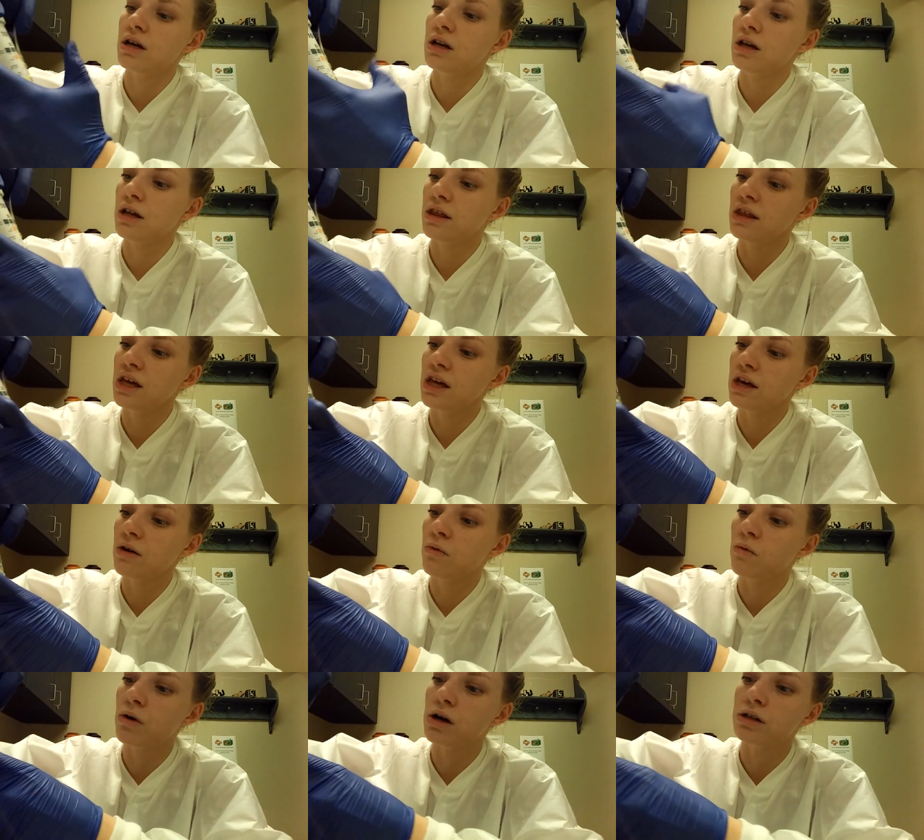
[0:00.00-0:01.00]
And I
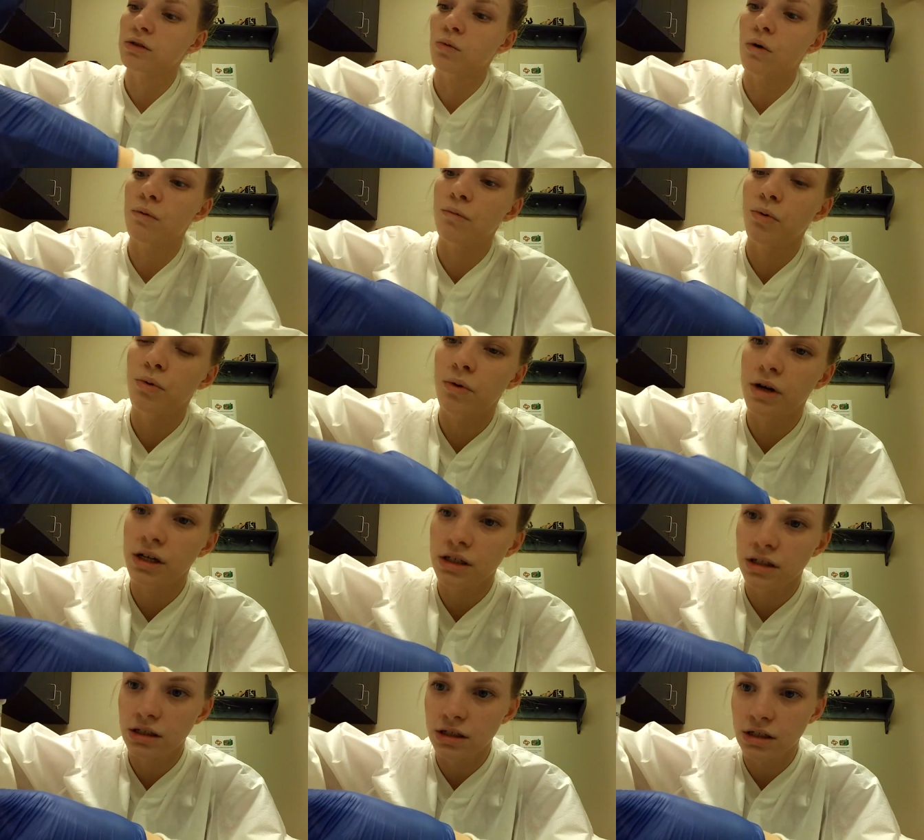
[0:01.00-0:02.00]
think it was
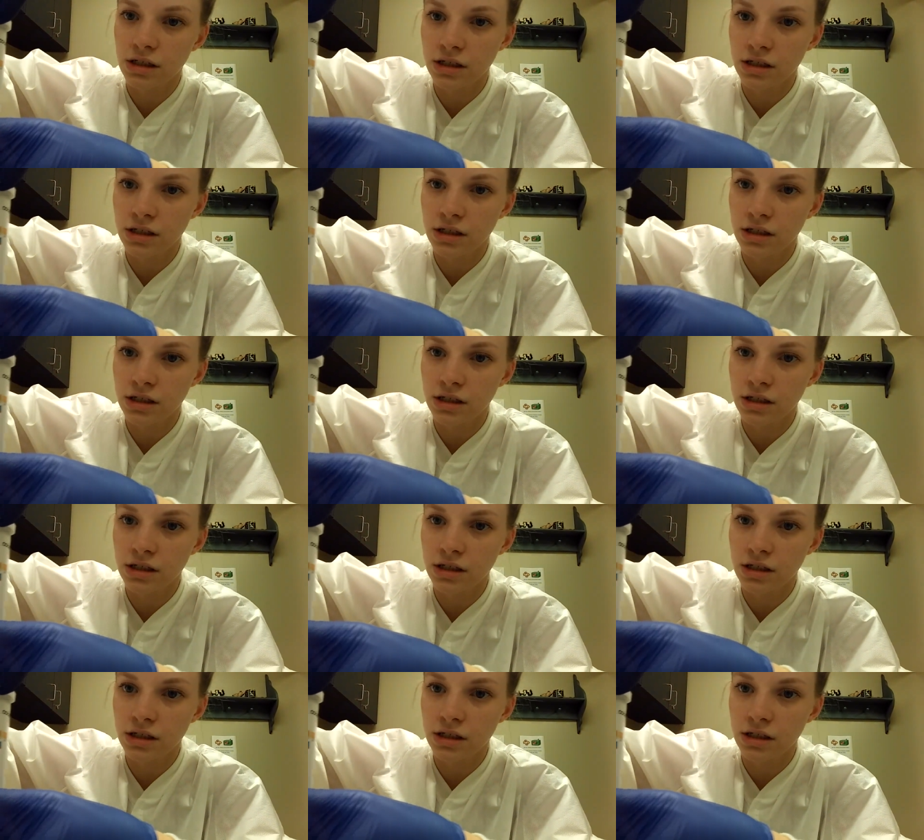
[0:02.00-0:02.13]
1.010.